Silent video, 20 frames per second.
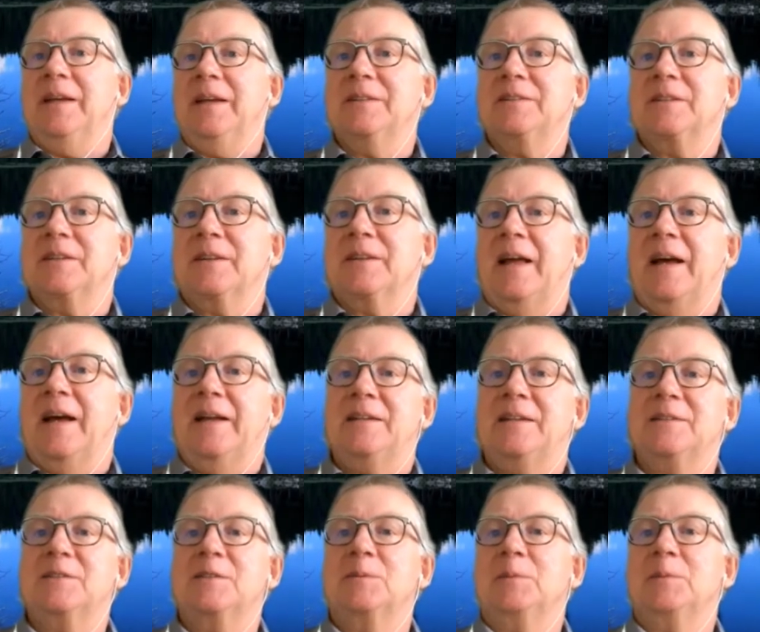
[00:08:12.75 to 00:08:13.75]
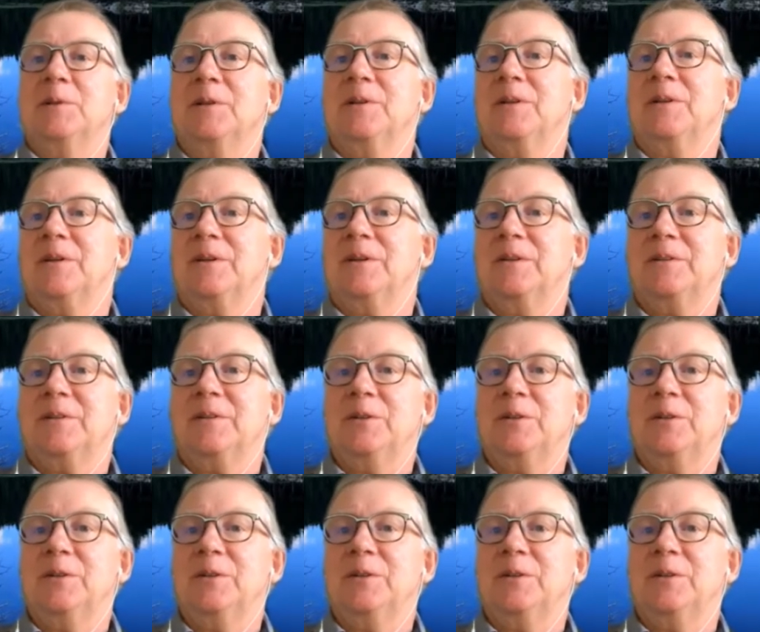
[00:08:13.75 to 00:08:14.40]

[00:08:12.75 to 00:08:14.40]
isn't that dissimilar